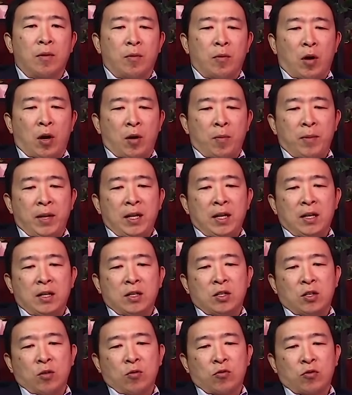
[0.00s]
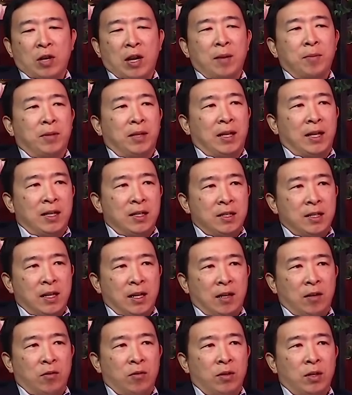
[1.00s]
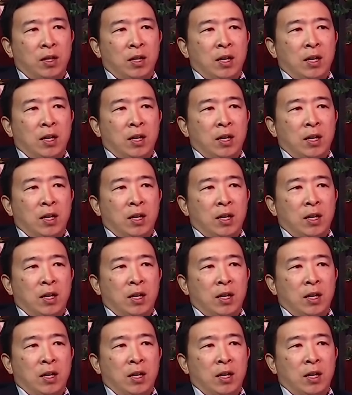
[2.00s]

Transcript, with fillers: our media is so tribalized now